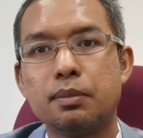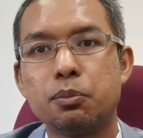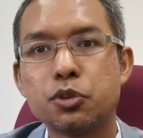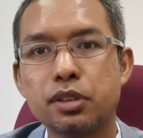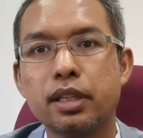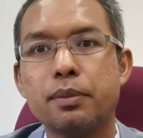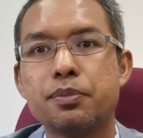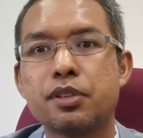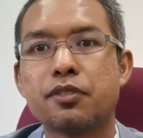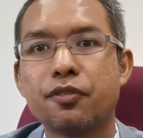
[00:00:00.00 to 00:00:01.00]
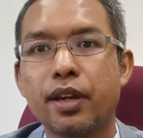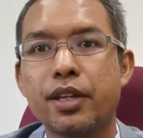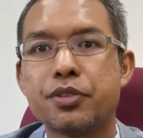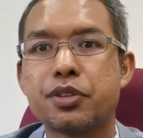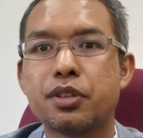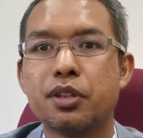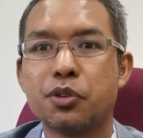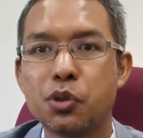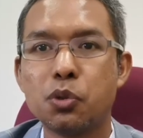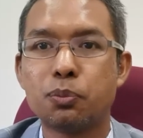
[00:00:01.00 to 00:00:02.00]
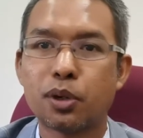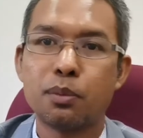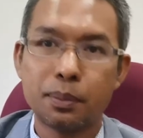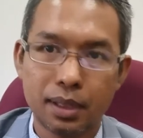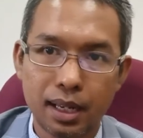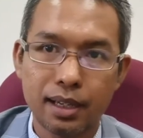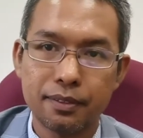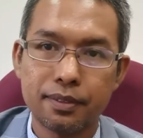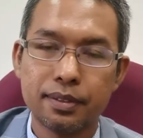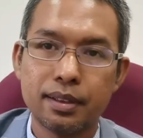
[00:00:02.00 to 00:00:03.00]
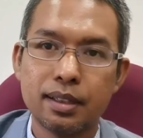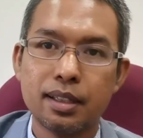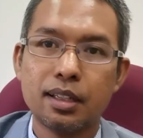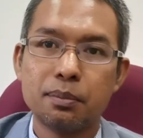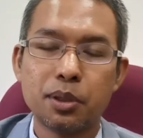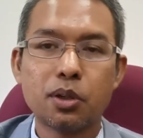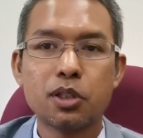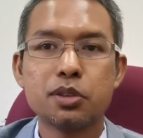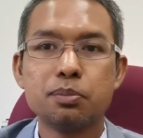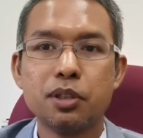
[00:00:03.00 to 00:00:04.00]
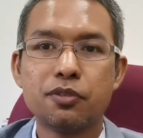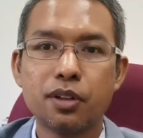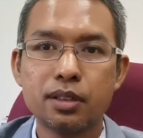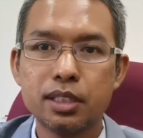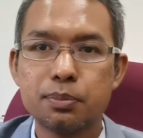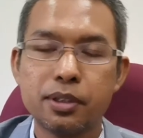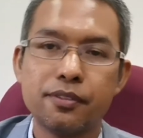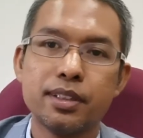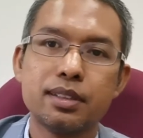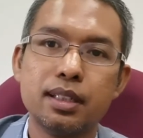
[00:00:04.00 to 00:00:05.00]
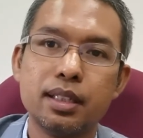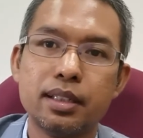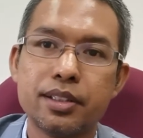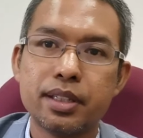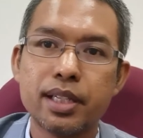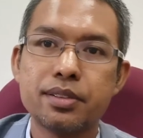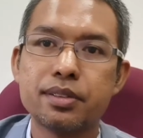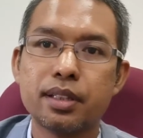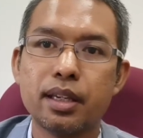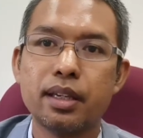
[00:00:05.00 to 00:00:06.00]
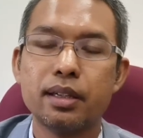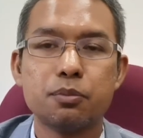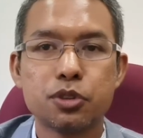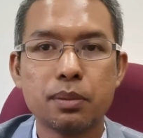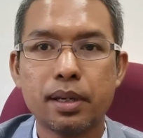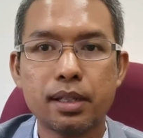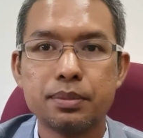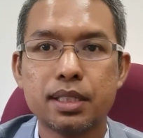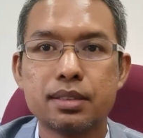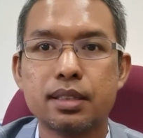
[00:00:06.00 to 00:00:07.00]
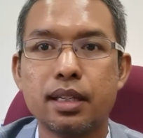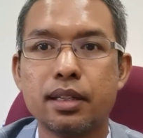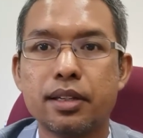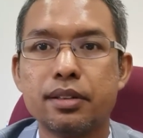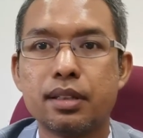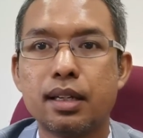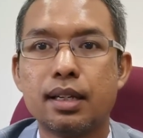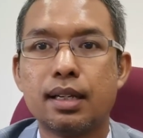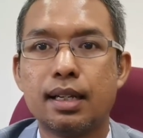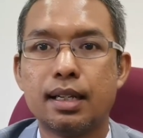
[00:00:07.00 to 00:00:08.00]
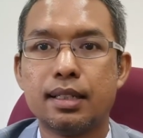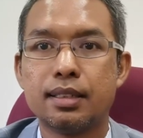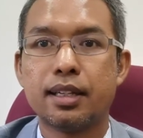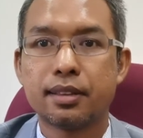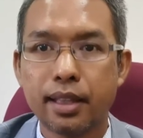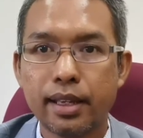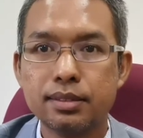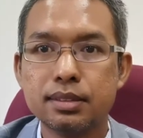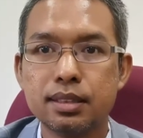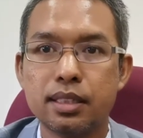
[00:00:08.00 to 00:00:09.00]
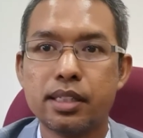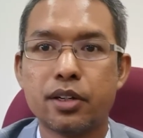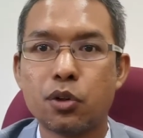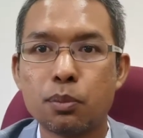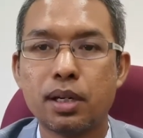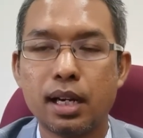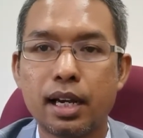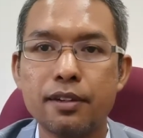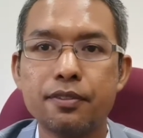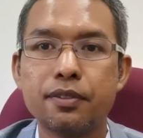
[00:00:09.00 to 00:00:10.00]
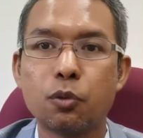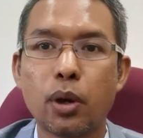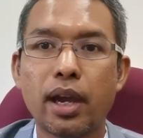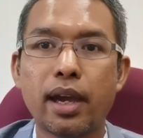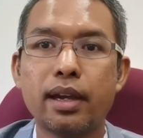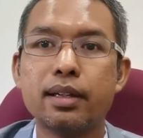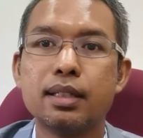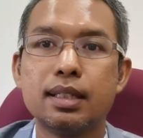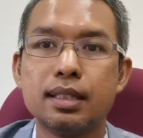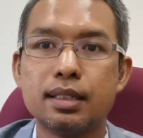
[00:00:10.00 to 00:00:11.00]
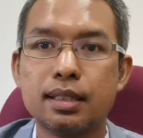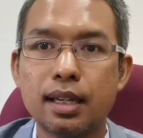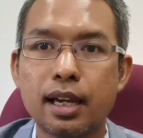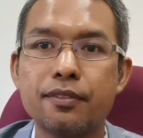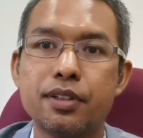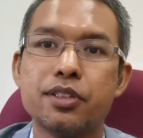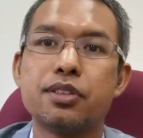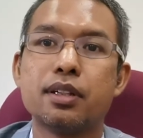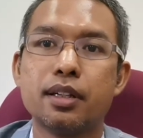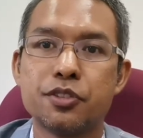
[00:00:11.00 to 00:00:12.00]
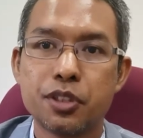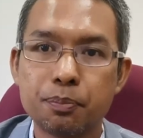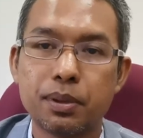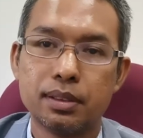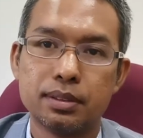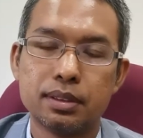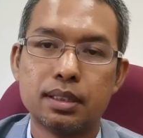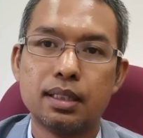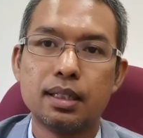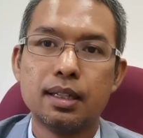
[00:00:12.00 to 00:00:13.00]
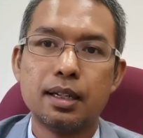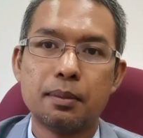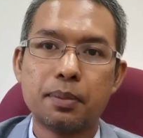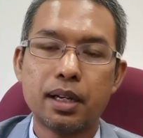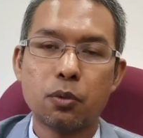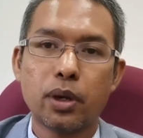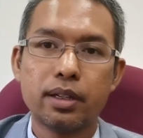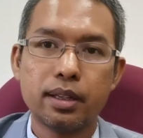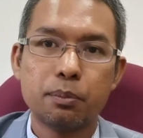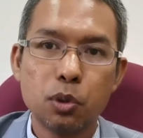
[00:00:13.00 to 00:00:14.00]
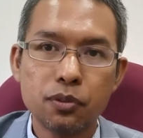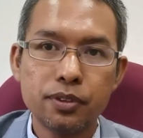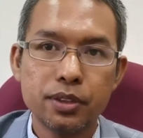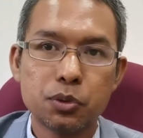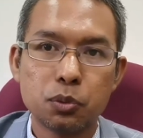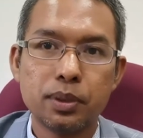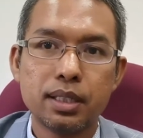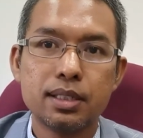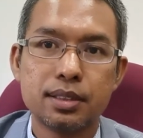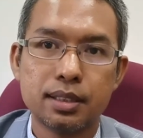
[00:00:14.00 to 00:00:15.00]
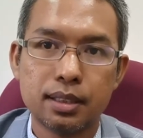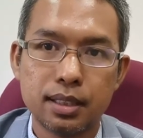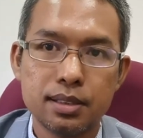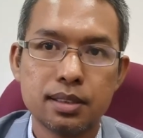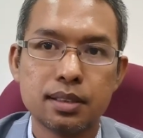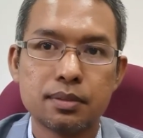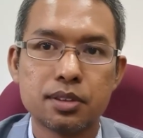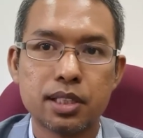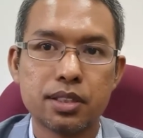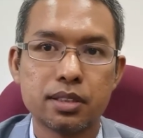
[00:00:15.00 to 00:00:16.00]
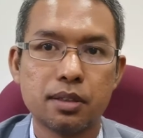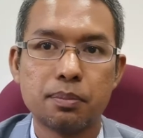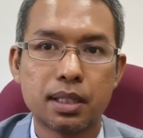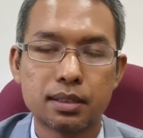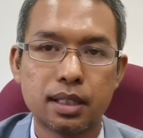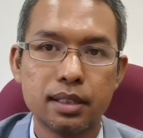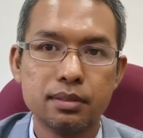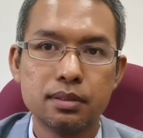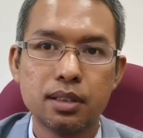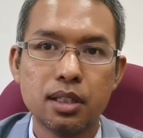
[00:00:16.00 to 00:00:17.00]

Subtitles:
Muslims face new problem in life. Because before this, previously just stay, Muslim Arab just stay in their tents, in their normal life, where the life is simple. But when they move into bigger cities such as in Baghdad,